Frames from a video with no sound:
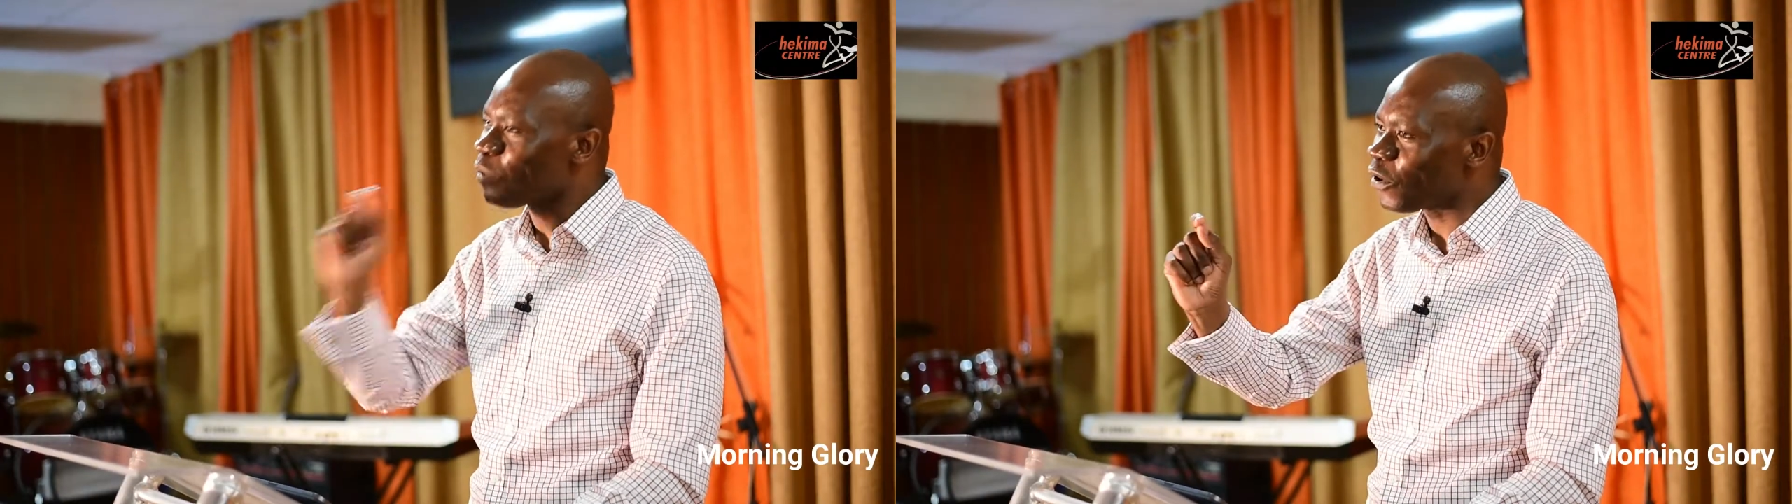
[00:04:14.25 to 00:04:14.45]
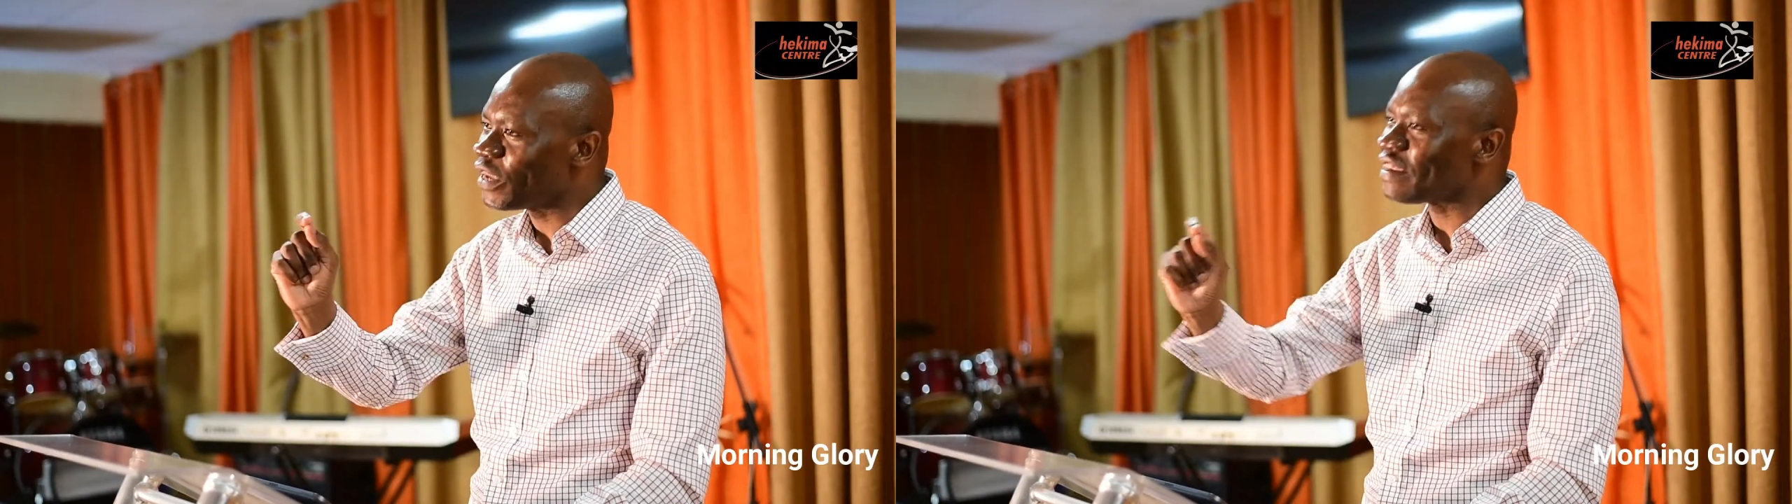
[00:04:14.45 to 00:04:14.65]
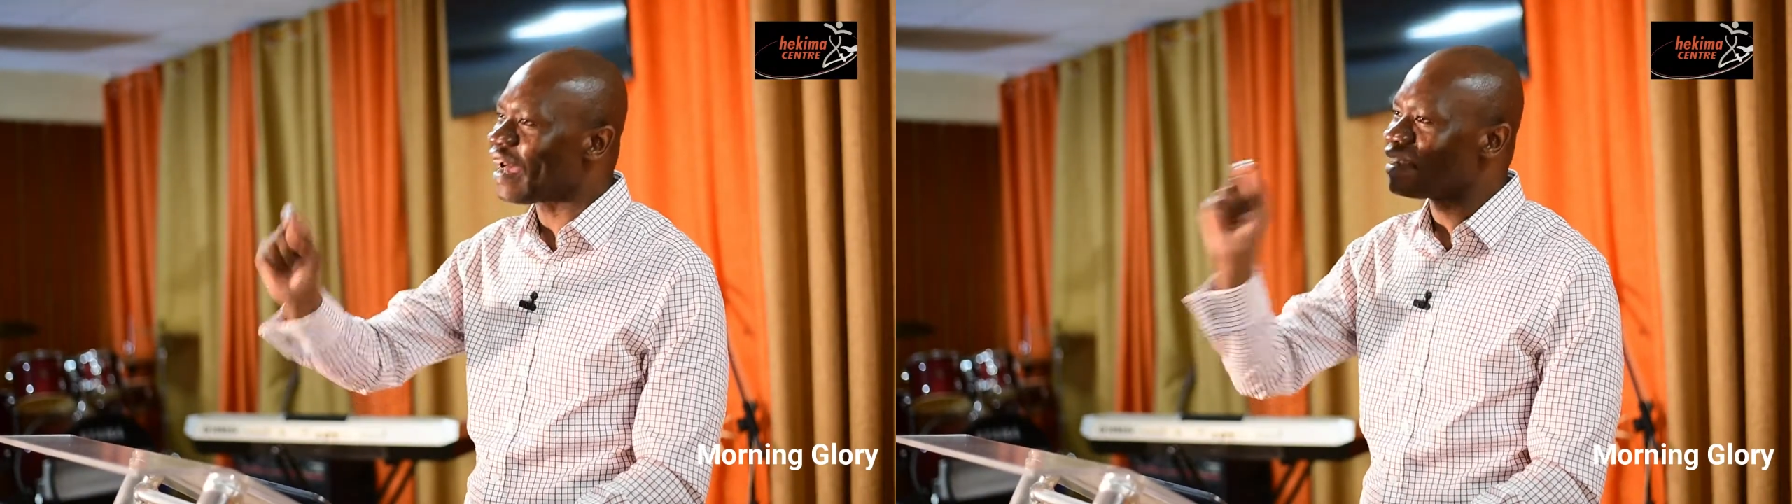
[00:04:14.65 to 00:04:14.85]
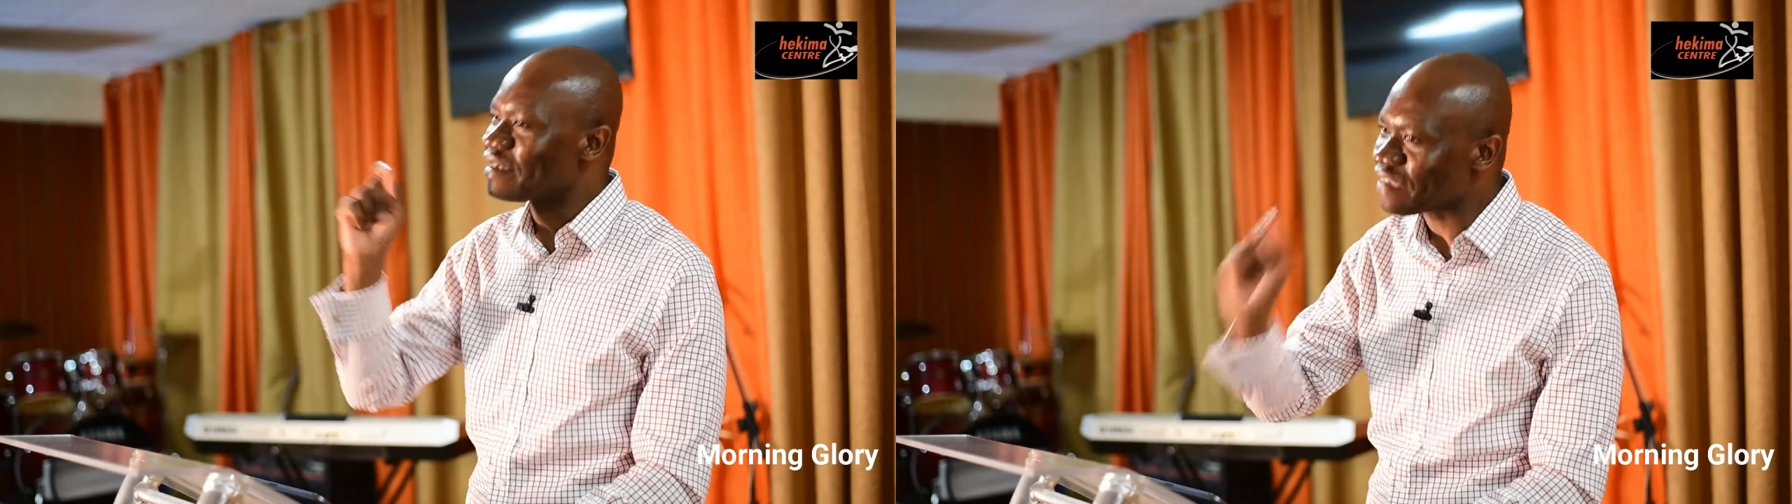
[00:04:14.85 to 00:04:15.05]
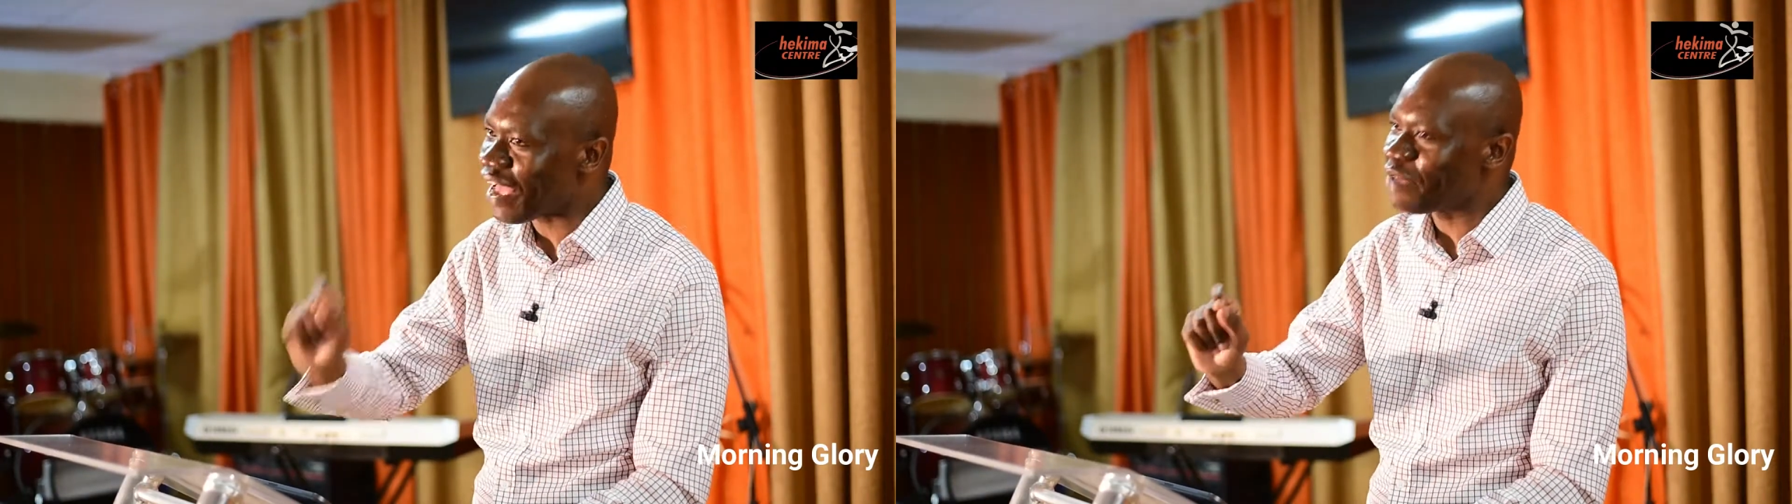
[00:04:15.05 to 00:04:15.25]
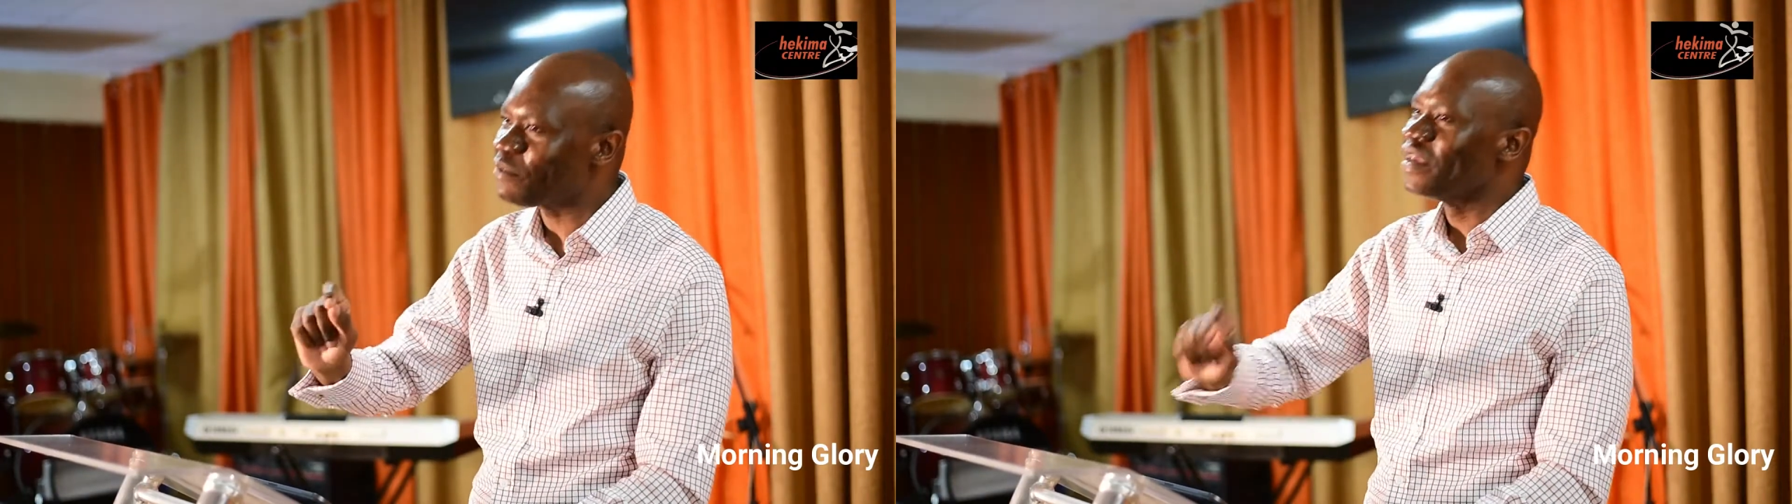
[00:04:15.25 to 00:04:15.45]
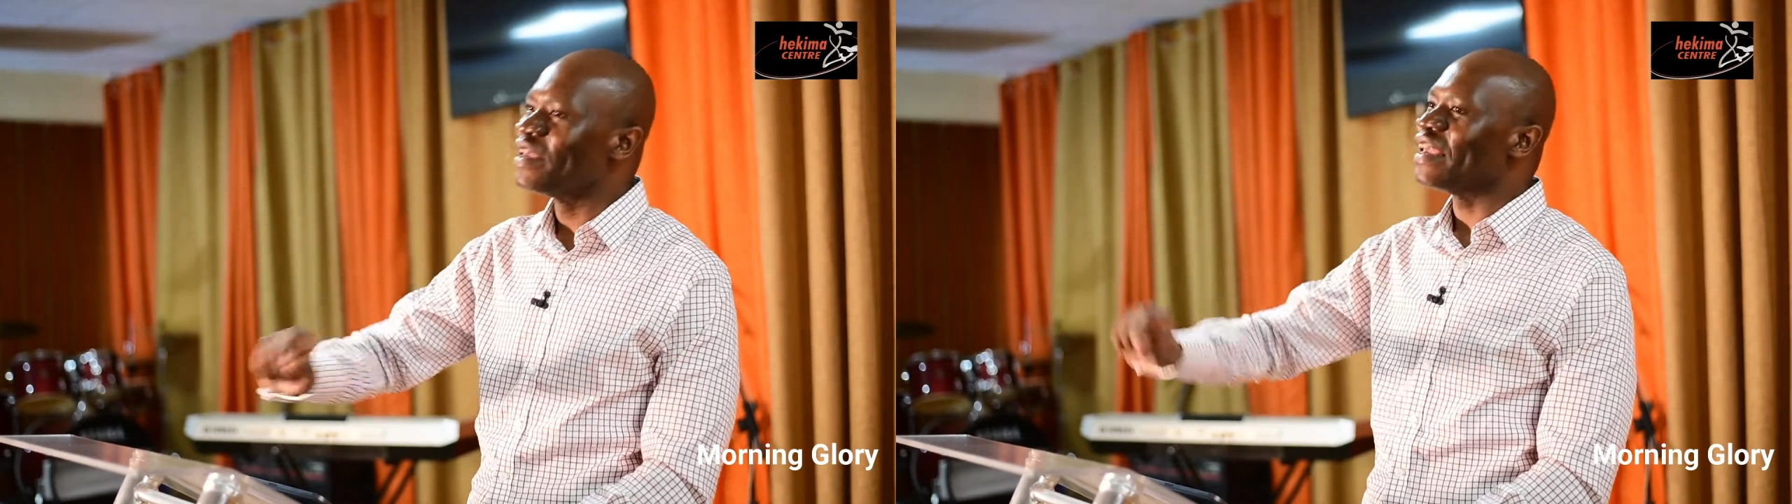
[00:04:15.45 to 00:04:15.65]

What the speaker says: point and time